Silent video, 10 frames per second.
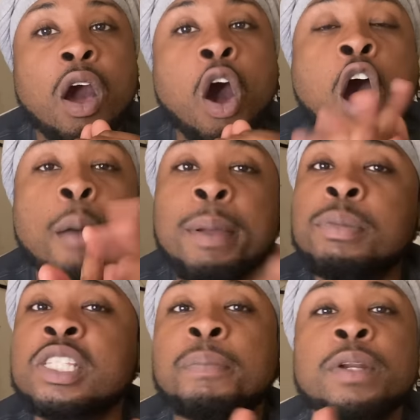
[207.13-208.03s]
all
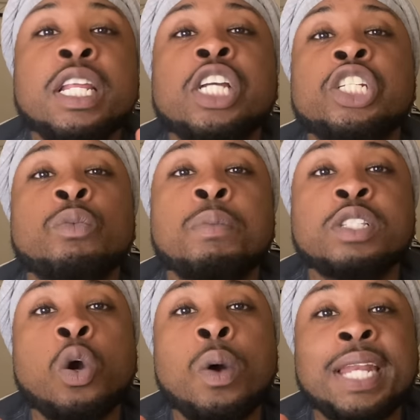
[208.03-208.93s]
members of production what was
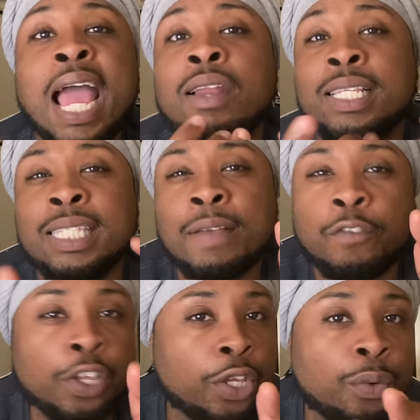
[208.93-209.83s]
going down except
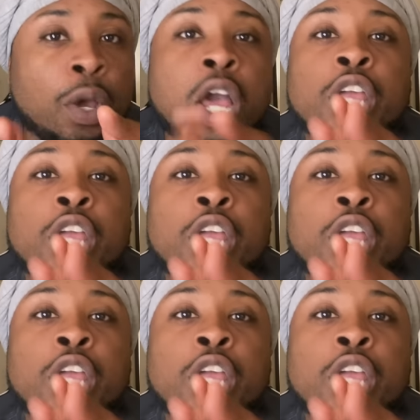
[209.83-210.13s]
for you.